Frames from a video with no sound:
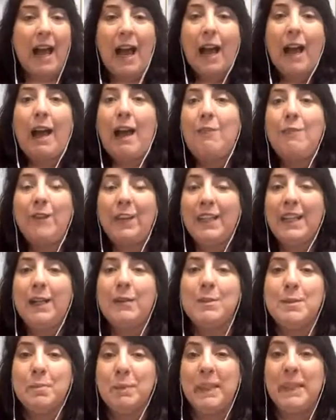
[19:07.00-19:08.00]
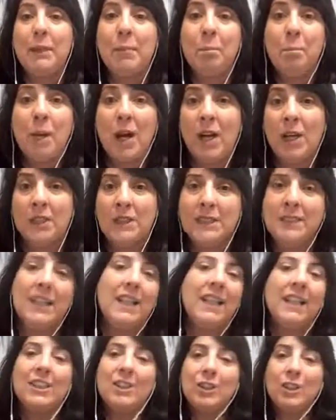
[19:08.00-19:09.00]
I felt like I was being mugged.
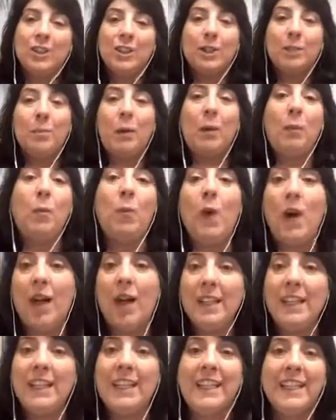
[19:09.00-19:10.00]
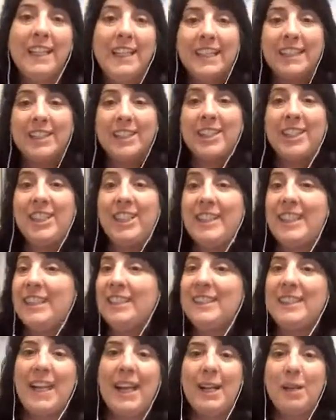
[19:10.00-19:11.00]
She took my wallet, the
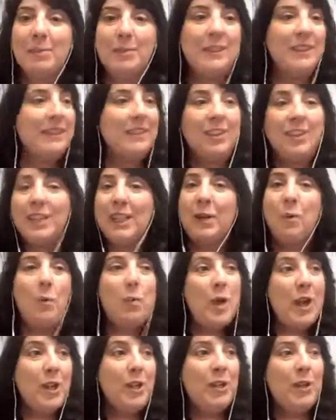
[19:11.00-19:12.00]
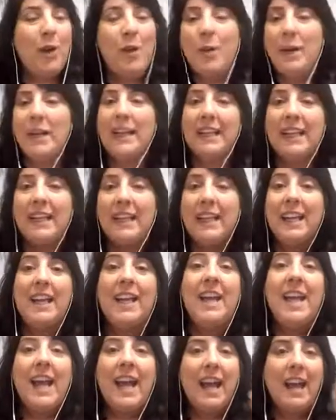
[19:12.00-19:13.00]
keys, and I'm sitting there like, where are you going? And I
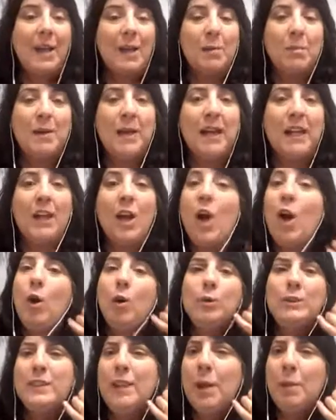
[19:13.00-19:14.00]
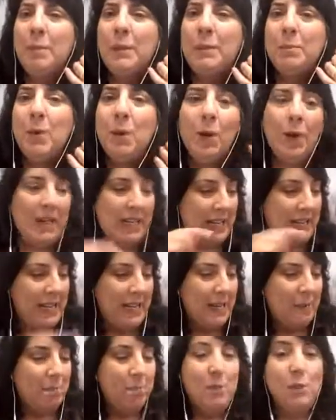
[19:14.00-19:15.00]
can't, and I'm like, oh, tell me more. And I
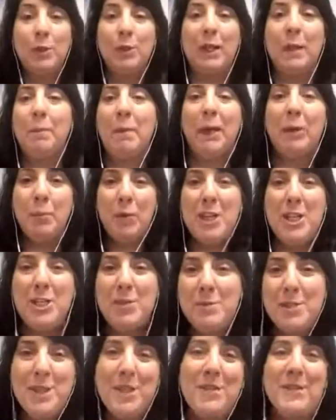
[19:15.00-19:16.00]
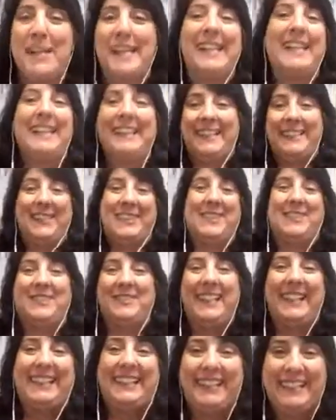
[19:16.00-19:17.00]
hit mute, and I'm like, what are you doing? And
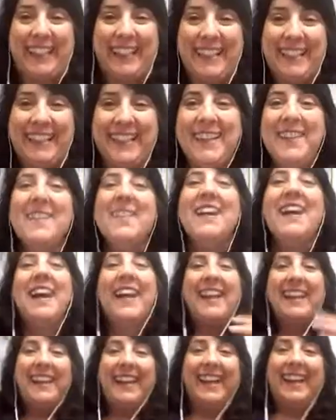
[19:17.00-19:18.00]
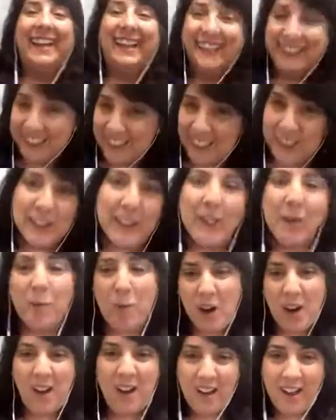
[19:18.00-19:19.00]
I'm like yelling, and then like,
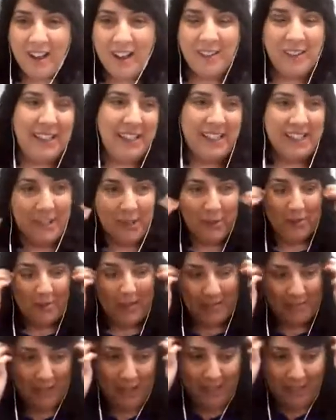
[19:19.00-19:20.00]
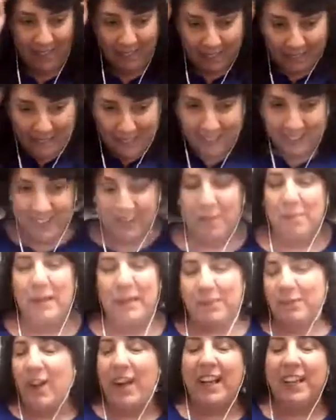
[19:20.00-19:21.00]
we're hungry, blah, blah, blah. So I'm
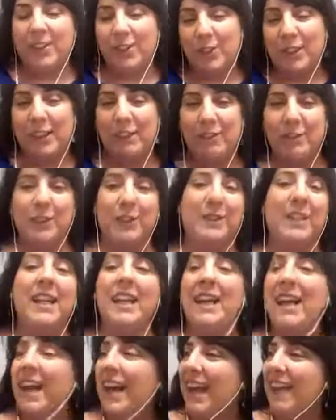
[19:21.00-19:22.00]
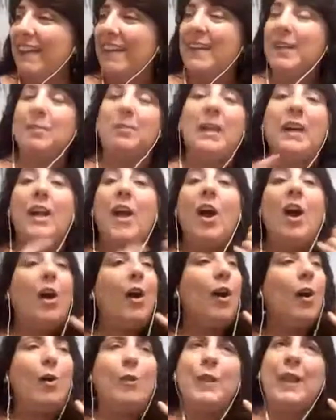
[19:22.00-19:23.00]
like, fine, go get food. And then I'm like,
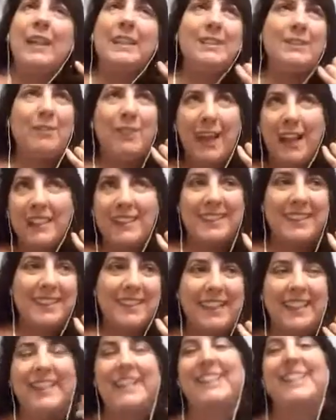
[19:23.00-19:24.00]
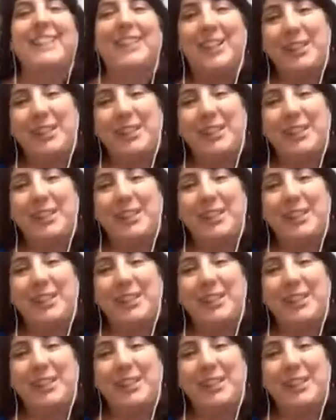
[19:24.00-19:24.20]
oh, that's fascinating.